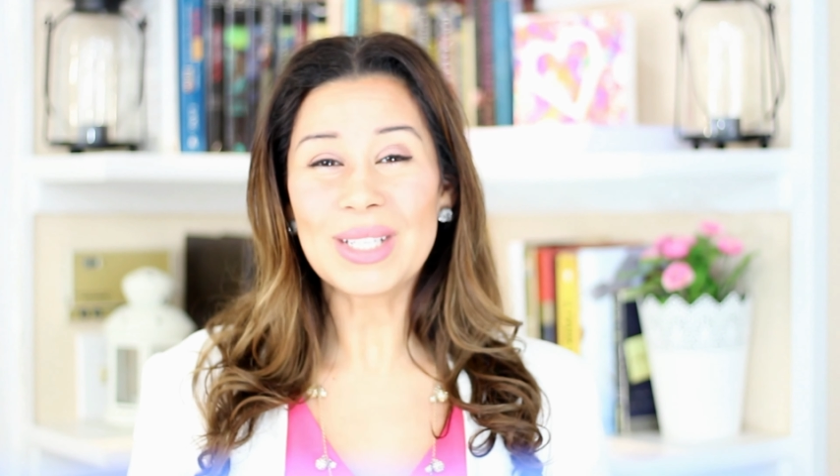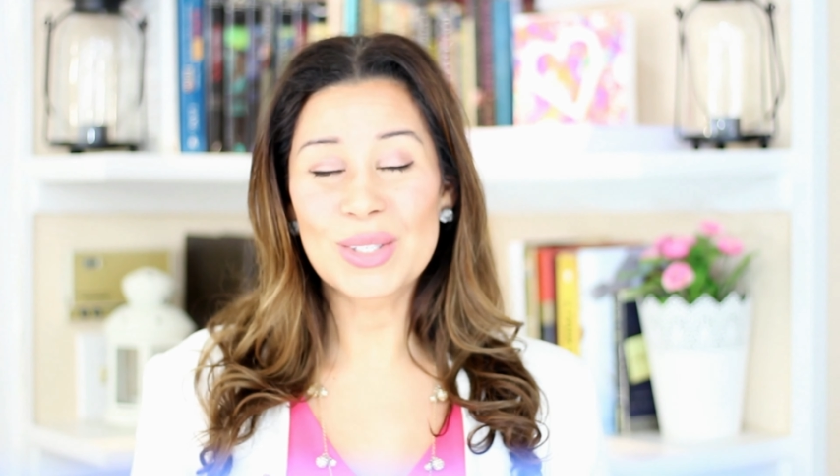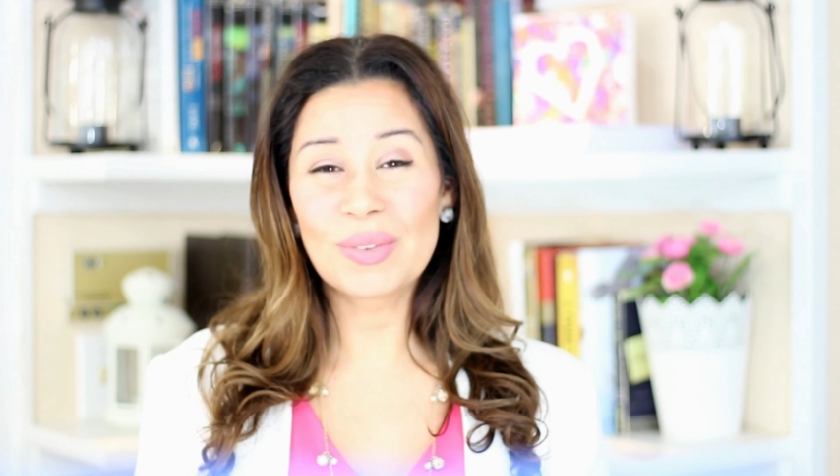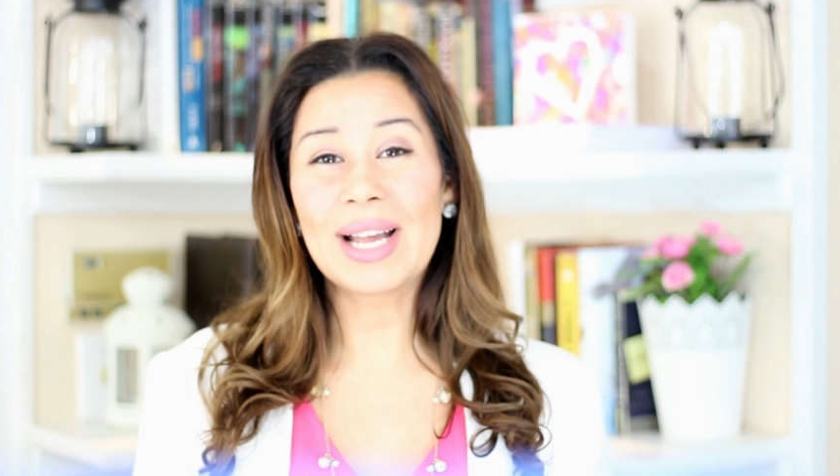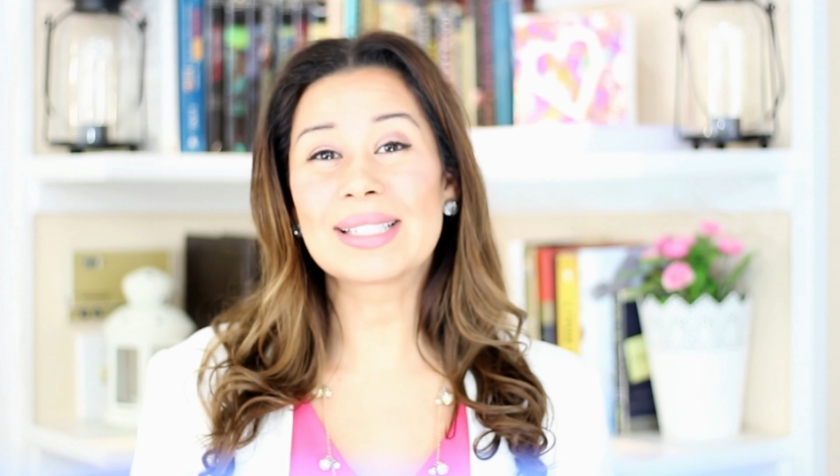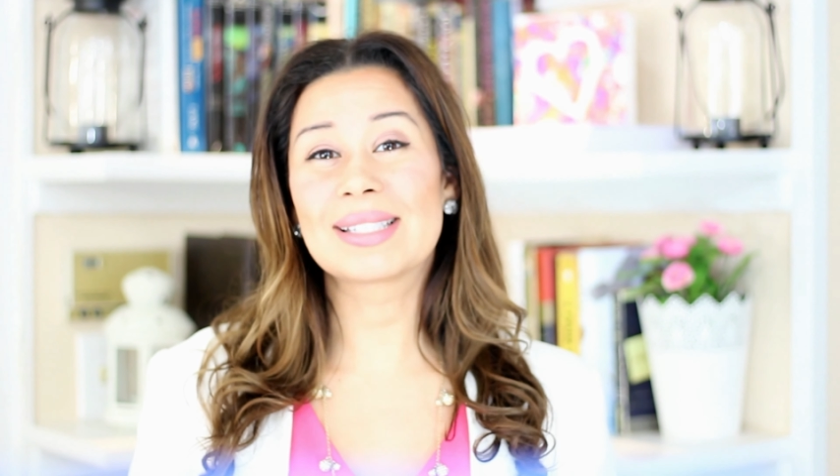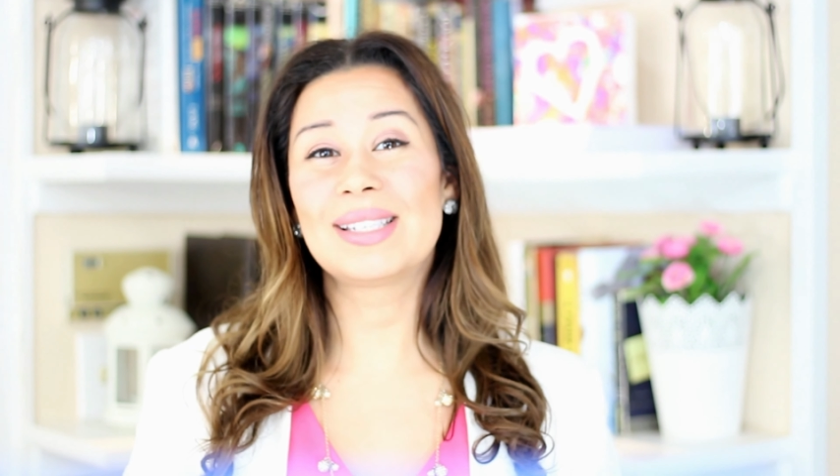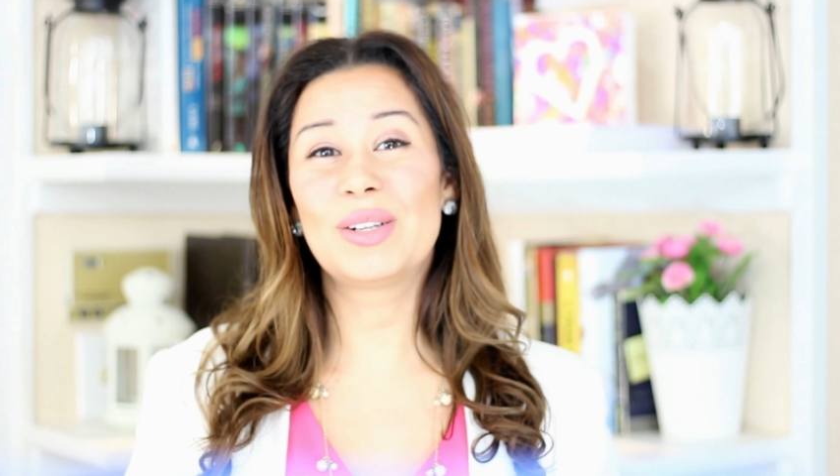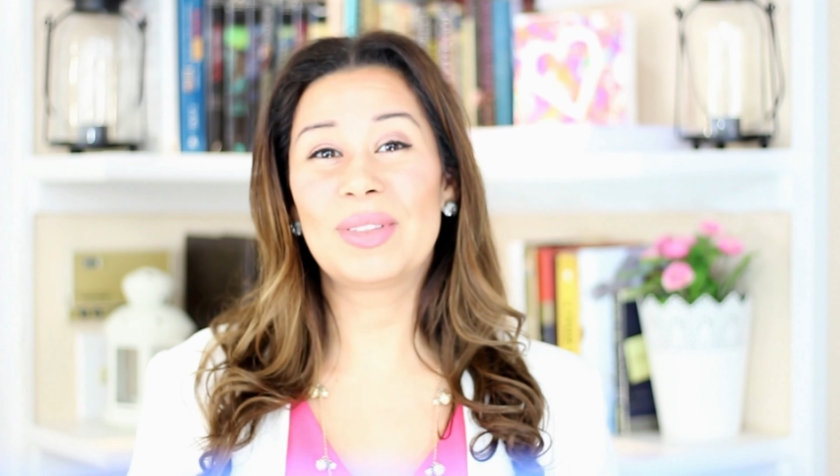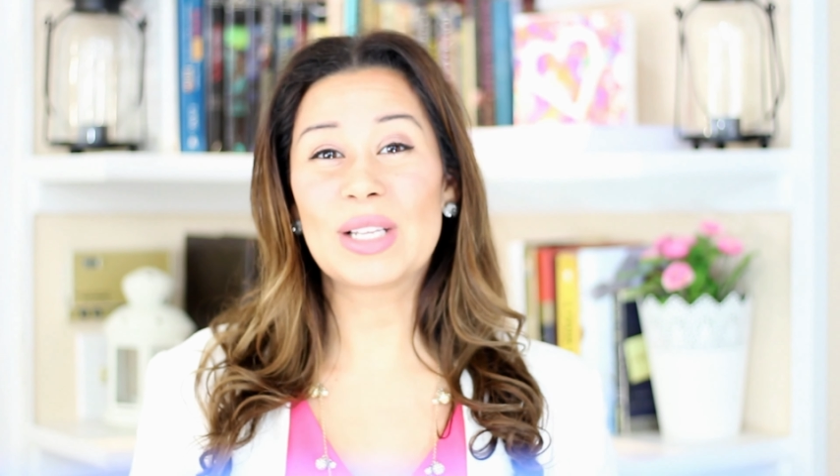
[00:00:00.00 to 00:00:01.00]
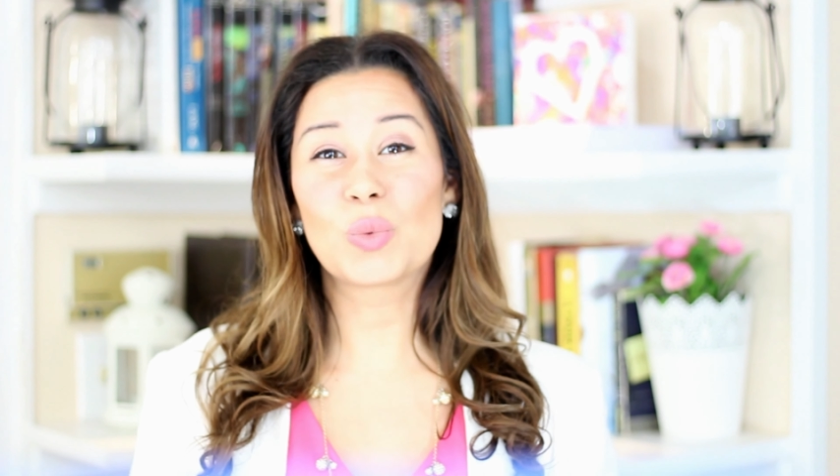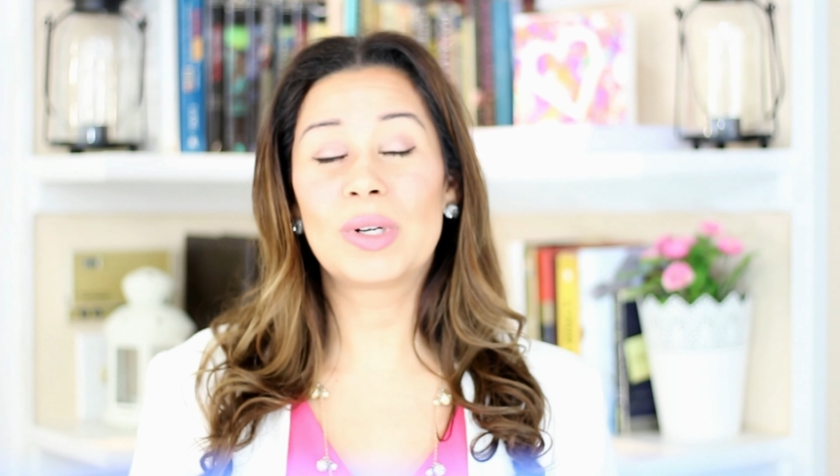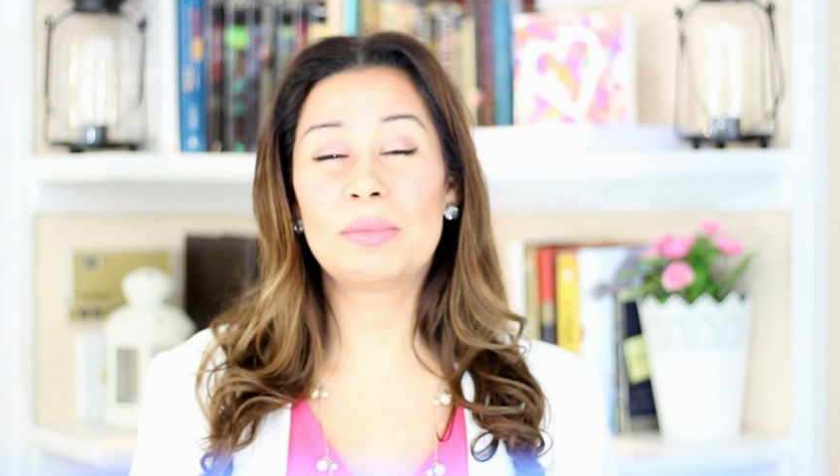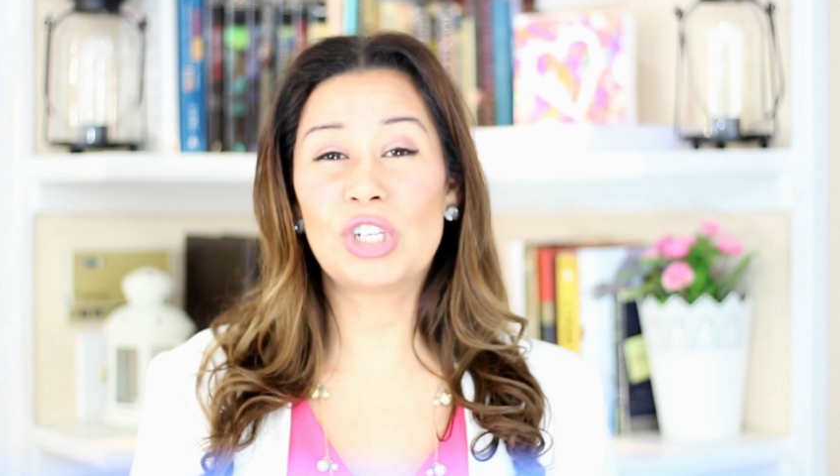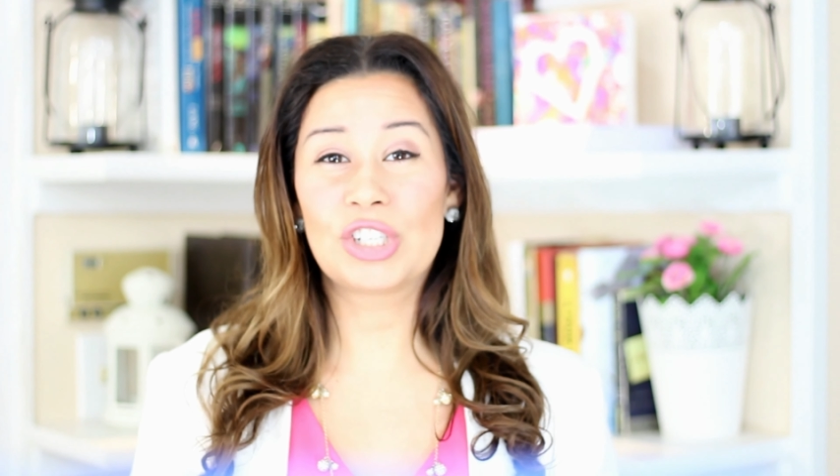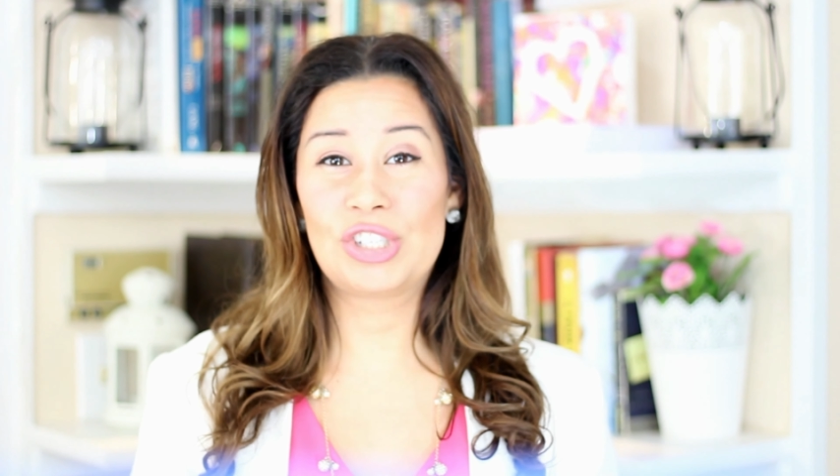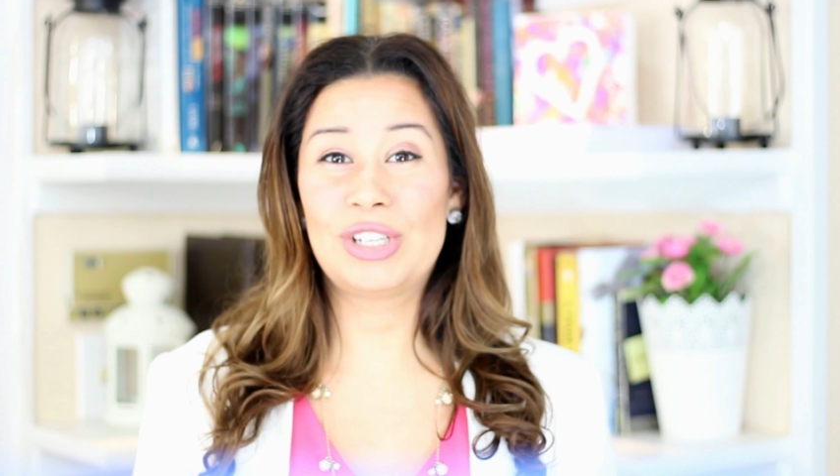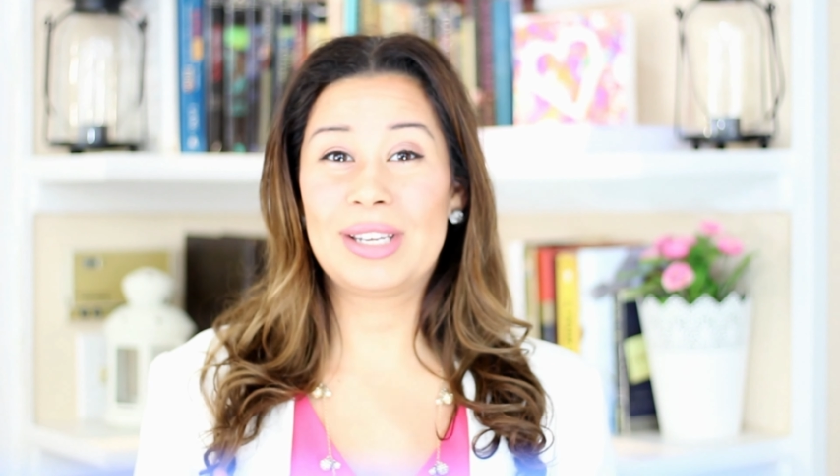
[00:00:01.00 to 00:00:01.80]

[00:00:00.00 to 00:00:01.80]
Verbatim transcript: So that's, you know, that's one objection